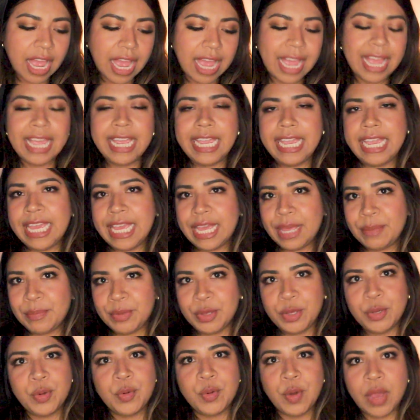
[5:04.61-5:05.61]
I am
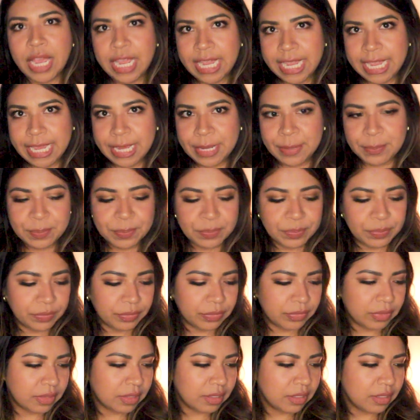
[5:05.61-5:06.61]
who I
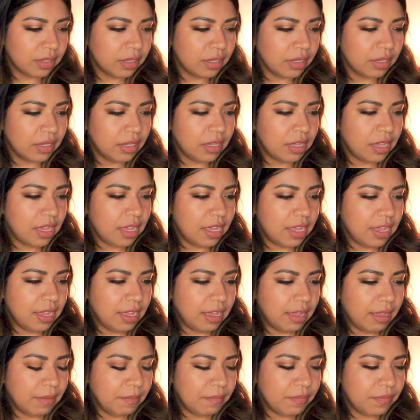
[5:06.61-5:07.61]

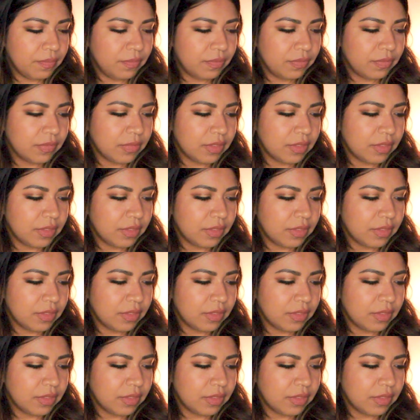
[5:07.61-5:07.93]
am.